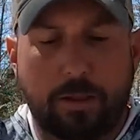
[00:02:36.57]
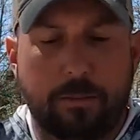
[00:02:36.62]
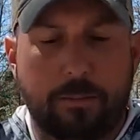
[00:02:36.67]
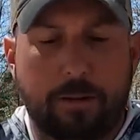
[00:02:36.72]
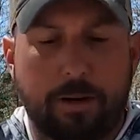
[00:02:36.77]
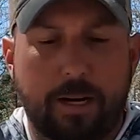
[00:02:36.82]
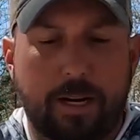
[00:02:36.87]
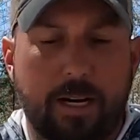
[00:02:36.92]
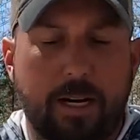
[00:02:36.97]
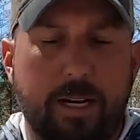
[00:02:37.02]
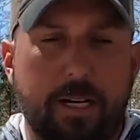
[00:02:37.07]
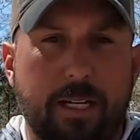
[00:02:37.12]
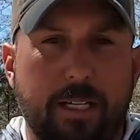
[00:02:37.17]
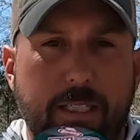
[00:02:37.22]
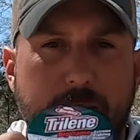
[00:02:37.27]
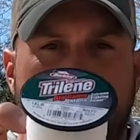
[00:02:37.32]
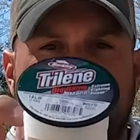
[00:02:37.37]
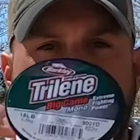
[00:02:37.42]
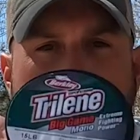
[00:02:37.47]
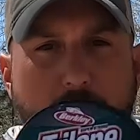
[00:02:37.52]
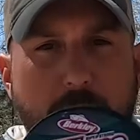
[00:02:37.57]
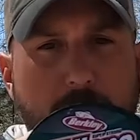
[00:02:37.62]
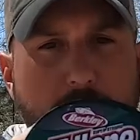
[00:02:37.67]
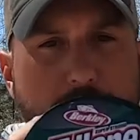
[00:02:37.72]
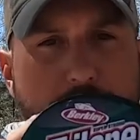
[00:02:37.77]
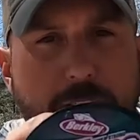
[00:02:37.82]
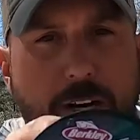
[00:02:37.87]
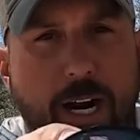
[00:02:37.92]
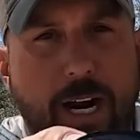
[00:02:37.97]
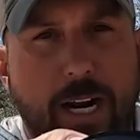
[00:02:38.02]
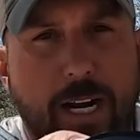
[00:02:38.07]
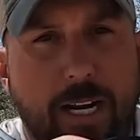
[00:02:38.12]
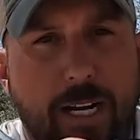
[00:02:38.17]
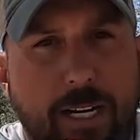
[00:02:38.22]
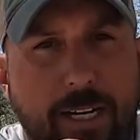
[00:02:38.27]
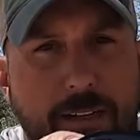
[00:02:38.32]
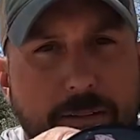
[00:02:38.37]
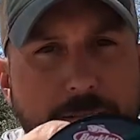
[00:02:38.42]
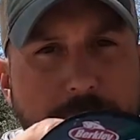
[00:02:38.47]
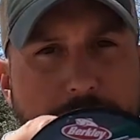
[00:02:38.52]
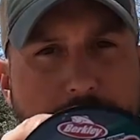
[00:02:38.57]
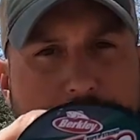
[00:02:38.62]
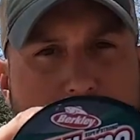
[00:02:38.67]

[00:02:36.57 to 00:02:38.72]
But it is Berkley Trilene,